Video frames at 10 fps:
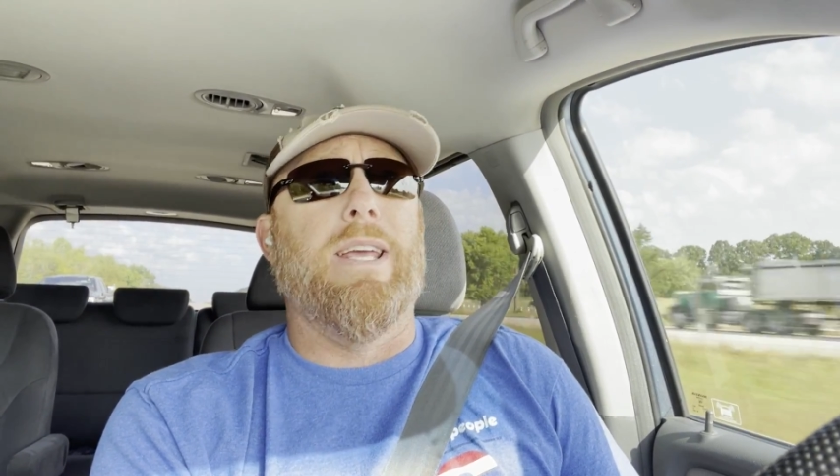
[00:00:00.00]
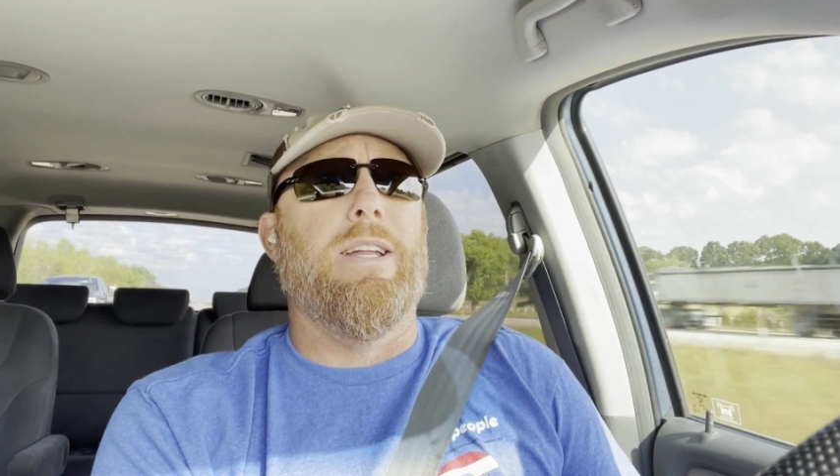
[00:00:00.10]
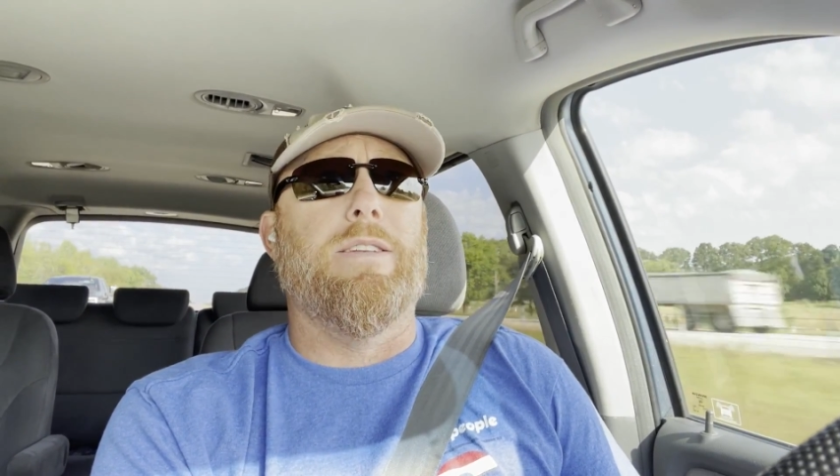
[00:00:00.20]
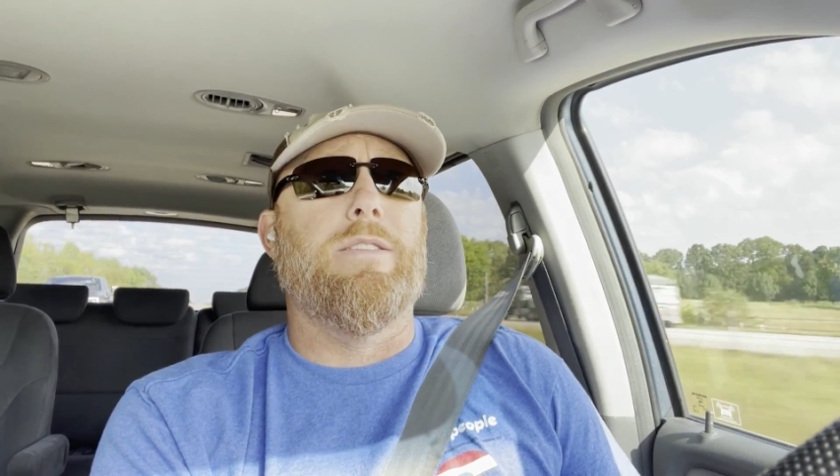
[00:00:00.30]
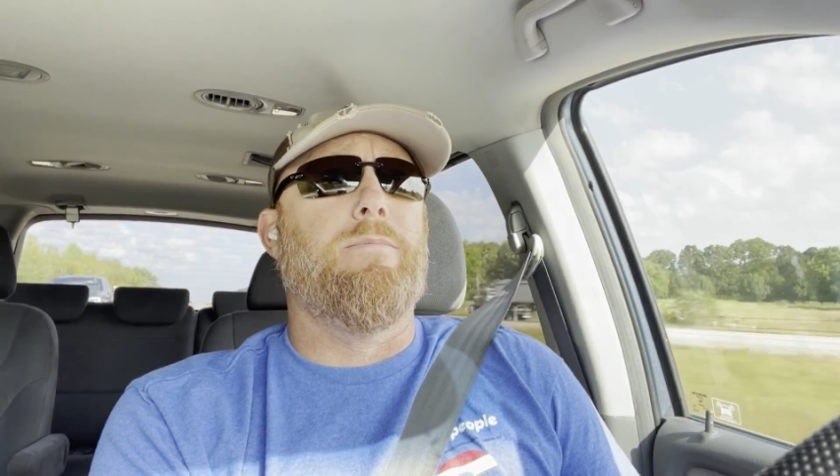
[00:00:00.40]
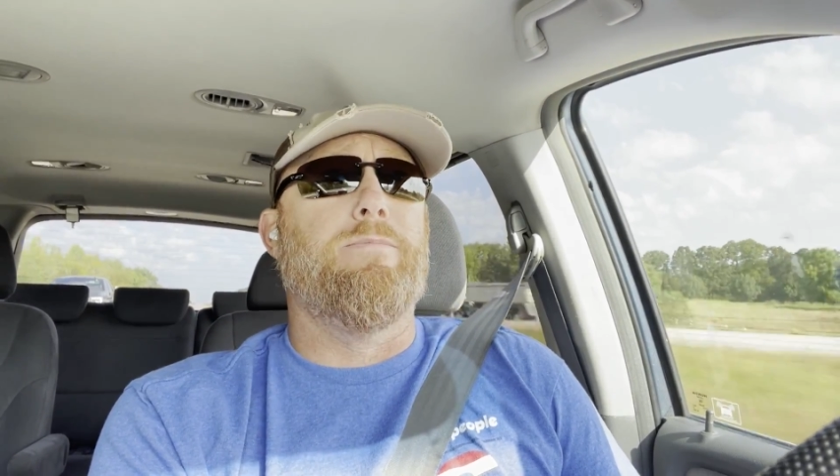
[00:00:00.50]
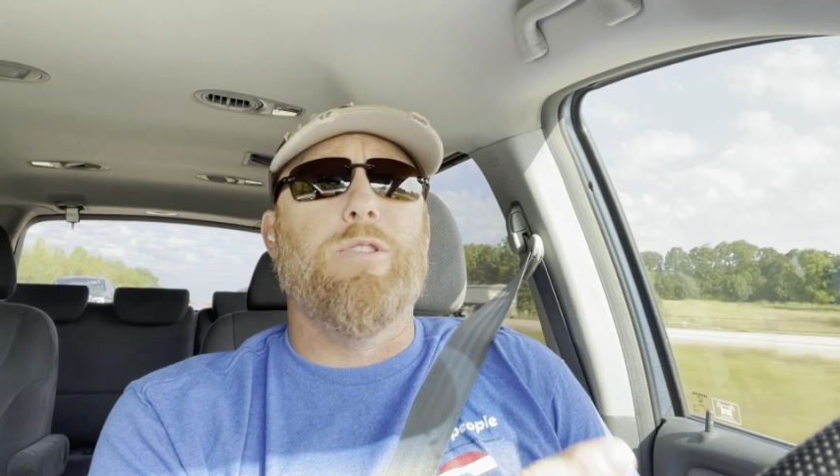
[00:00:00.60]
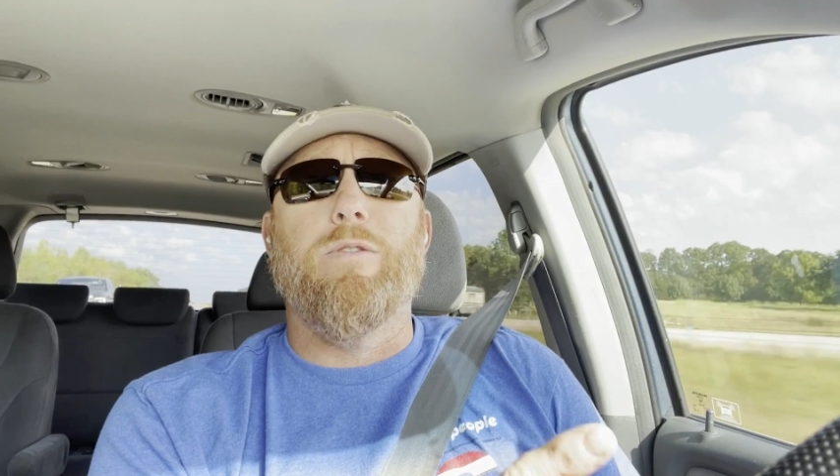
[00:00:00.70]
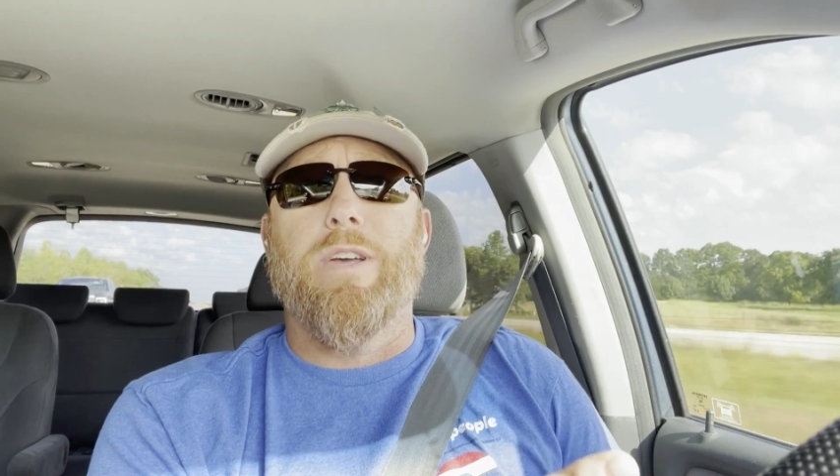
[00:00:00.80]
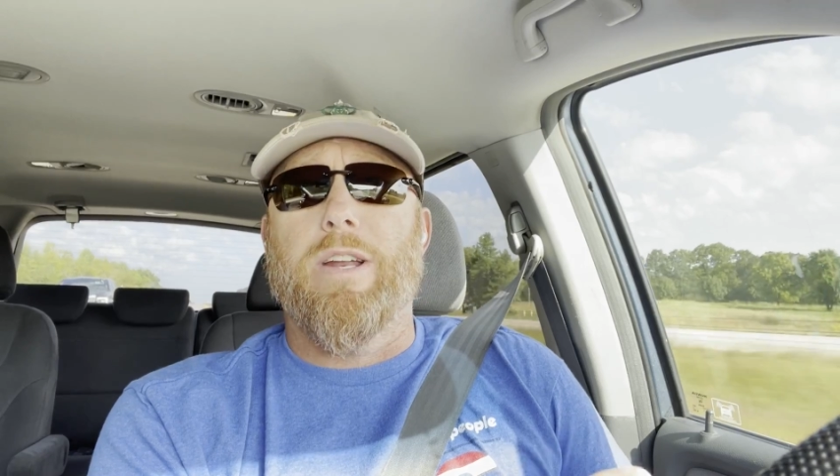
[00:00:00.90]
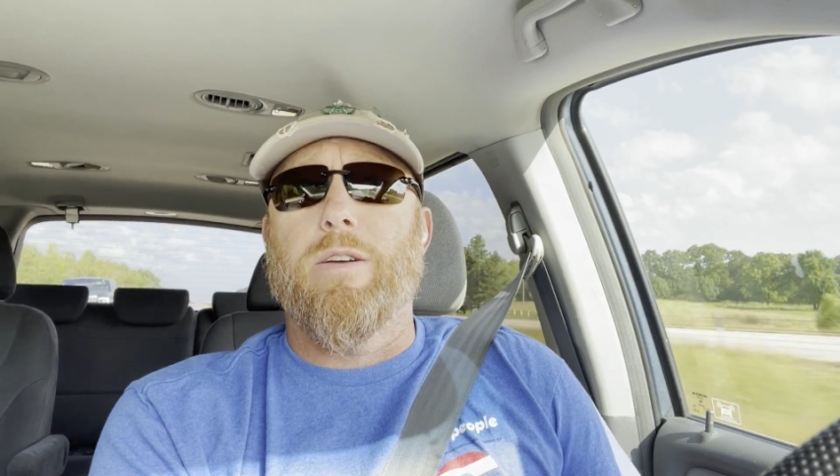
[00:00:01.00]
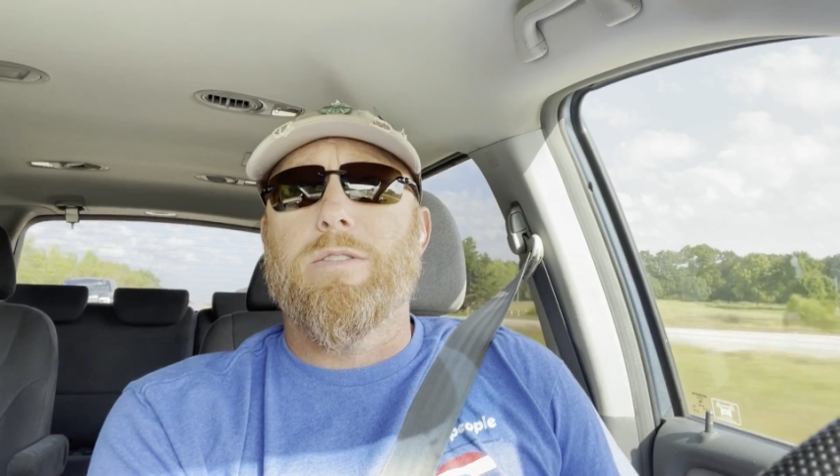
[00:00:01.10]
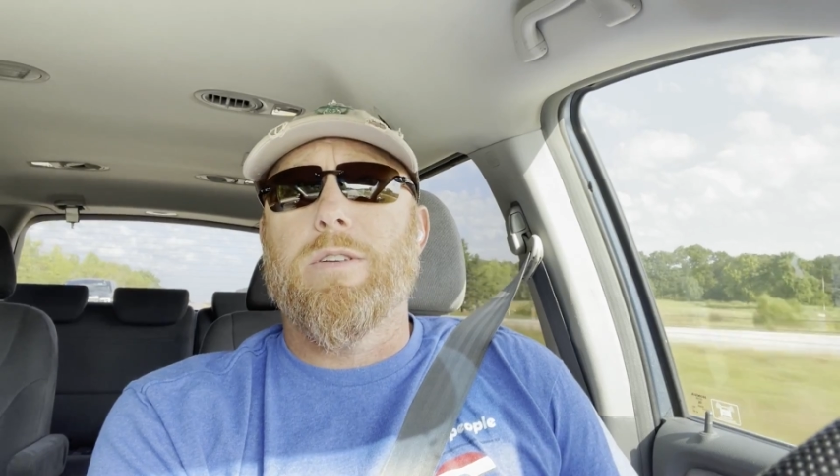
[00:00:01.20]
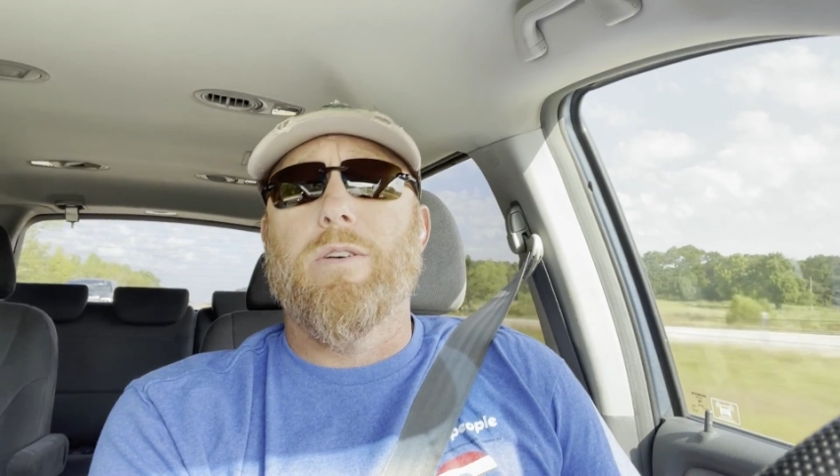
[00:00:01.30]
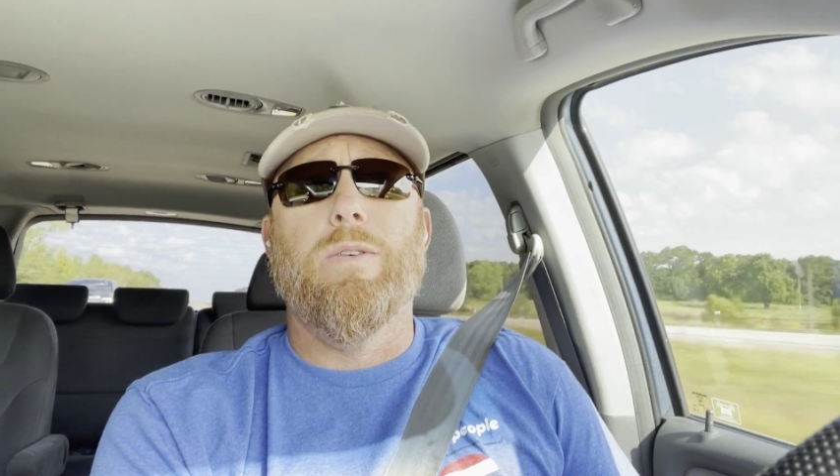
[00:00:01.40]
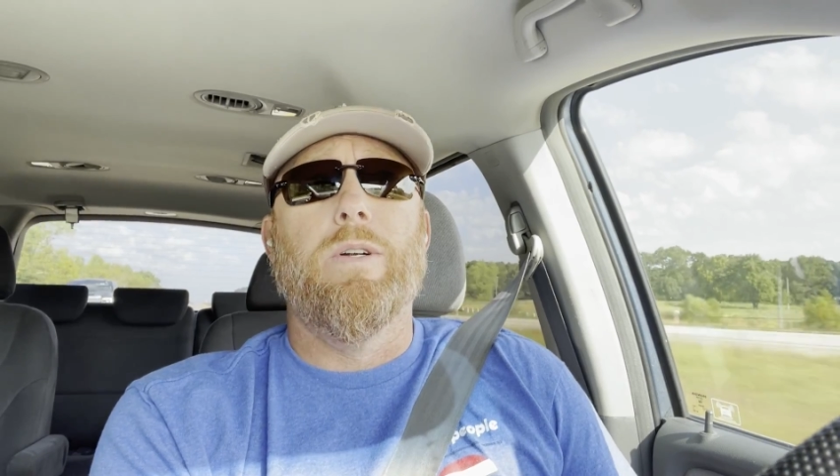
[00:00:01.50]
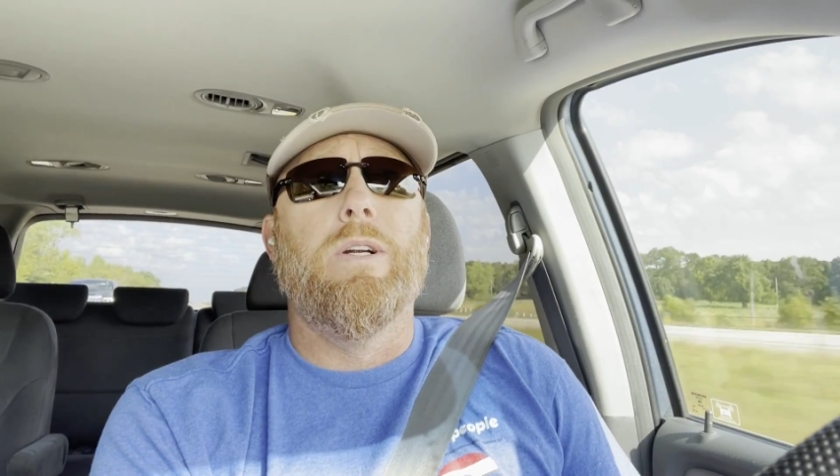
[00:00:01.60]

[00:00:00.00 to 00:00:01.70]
get 2 videos. So,